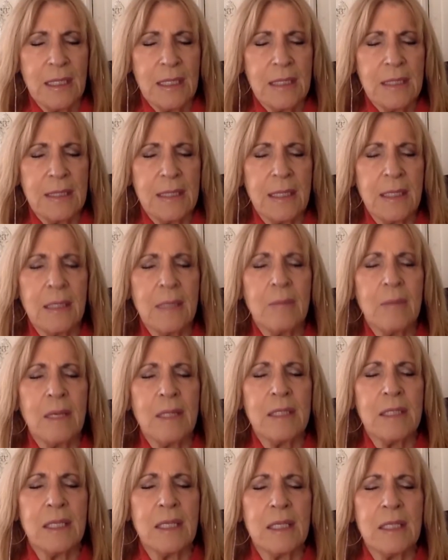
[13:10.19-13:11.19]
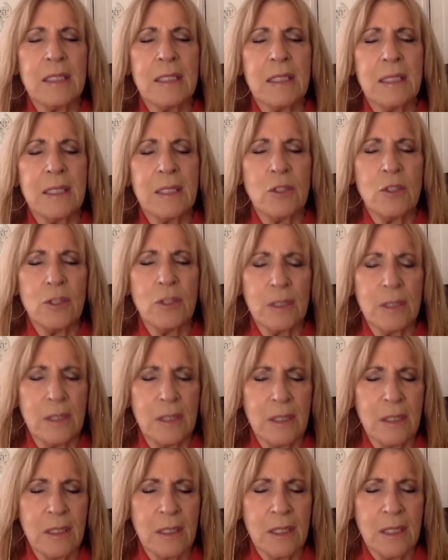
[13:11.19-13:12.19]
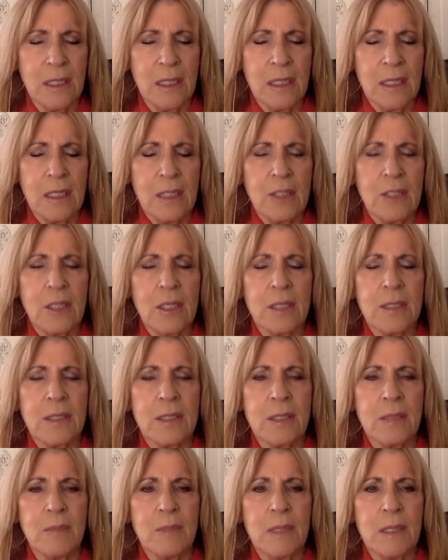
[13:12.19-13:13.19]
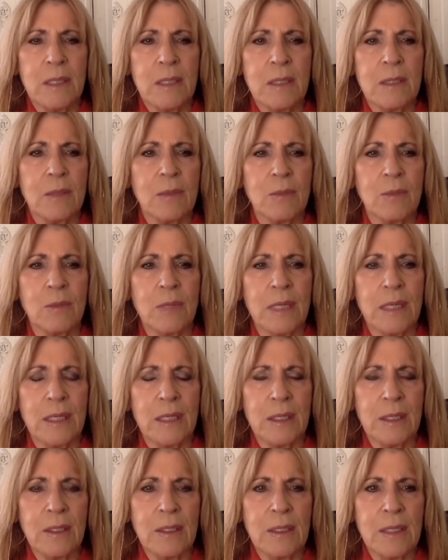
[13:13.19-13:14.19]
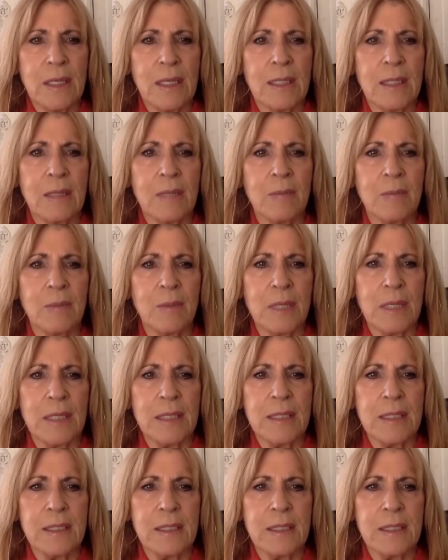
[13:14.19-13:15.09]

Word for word: setting my intention just to be aware and embrace